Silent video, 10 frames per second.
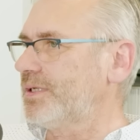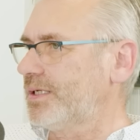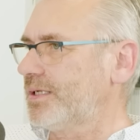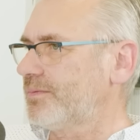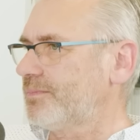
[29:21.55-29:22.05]

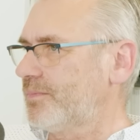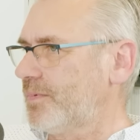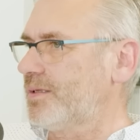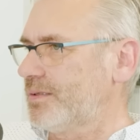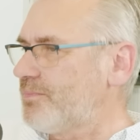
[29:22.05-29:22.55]

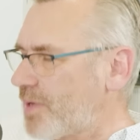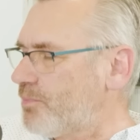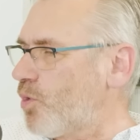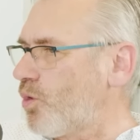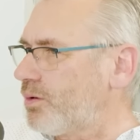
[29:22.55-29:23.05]
a bit
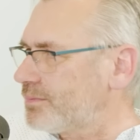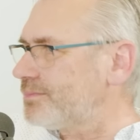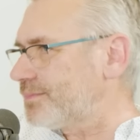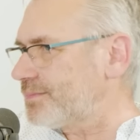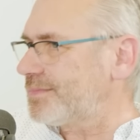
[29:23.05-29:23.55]
more
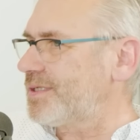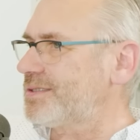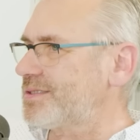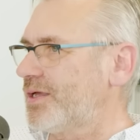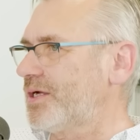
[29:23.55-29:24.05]

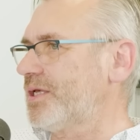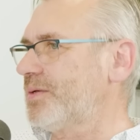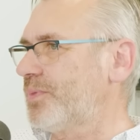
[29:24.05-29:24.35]
slidey.